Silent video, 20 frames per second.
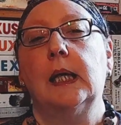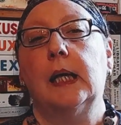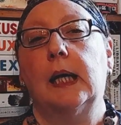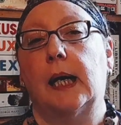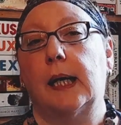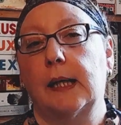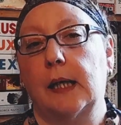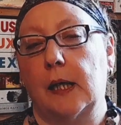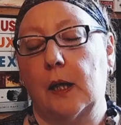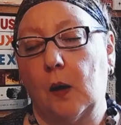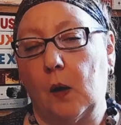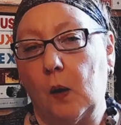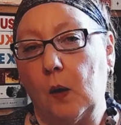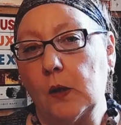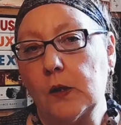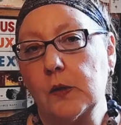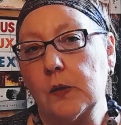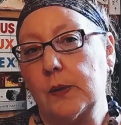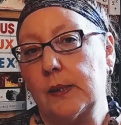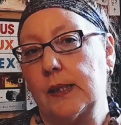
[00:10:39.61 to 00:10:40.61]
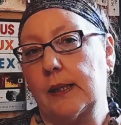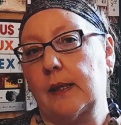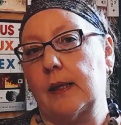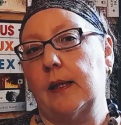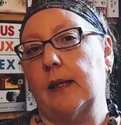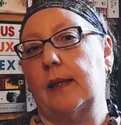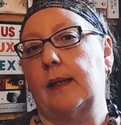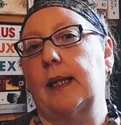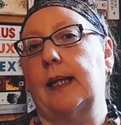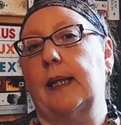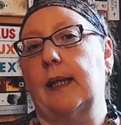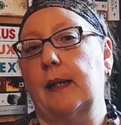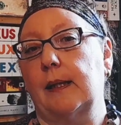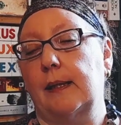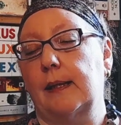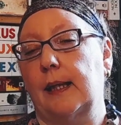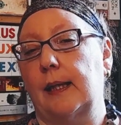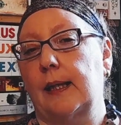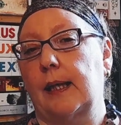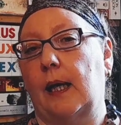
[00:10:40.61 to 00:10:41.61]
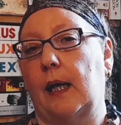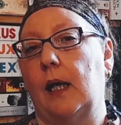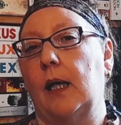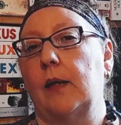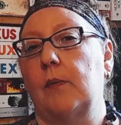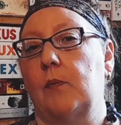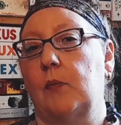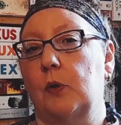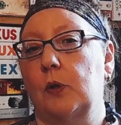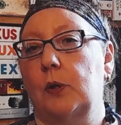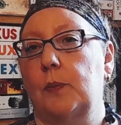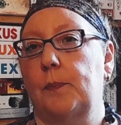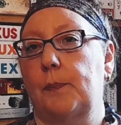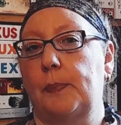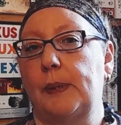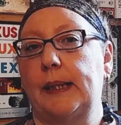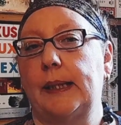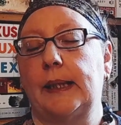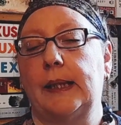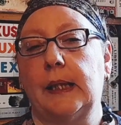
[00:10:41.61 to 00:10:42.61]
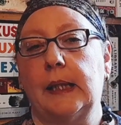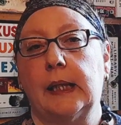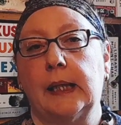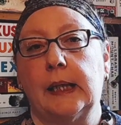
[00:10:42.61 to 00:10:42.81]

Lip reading: And I also didn't think that I would be,